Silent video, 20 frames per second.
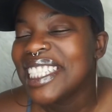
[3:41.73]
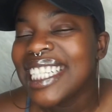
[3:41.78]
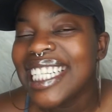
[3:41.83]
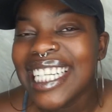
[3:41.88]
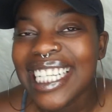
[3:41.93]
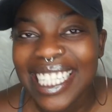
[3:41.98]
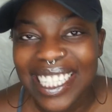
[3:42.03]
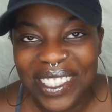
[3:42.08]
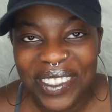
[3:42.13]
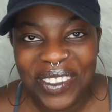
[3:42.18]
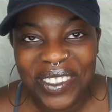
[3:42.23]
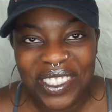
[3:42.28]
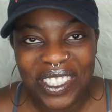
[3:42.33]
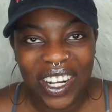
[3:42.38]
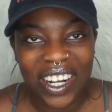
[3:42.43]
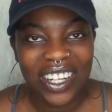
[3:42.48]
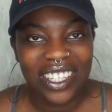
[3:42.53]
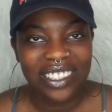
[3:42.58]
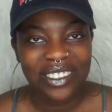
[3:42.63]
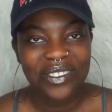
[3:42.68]
include
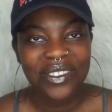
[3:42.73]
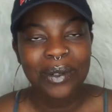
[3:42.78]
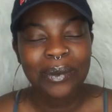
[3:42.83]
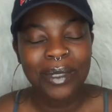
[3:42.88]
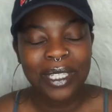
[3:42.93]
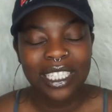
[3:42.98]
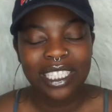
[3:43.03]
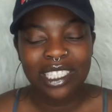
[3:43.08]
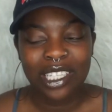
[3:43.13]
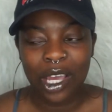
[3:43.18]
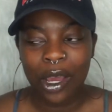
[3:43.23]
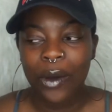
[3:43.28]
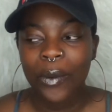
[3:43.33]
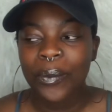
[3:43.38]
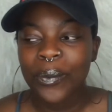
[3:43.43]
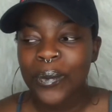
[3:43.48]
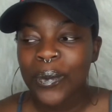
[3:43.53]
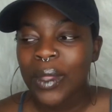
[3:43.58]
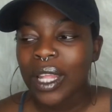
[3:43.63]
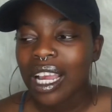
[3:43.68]
y'all, you feel me? So
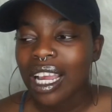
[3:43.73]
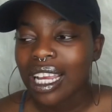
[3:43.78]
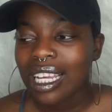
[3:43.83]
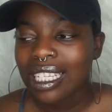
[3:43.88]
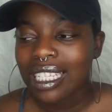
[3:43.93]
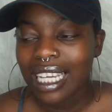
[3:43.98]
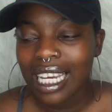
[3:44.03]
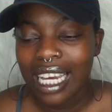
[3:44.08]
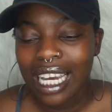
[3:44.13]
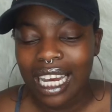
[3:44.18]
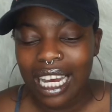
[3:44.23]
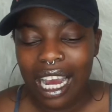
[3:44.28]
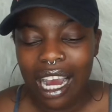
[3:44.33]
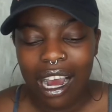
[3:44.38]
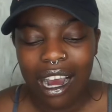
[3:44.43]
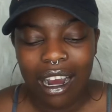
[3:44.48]
yeah,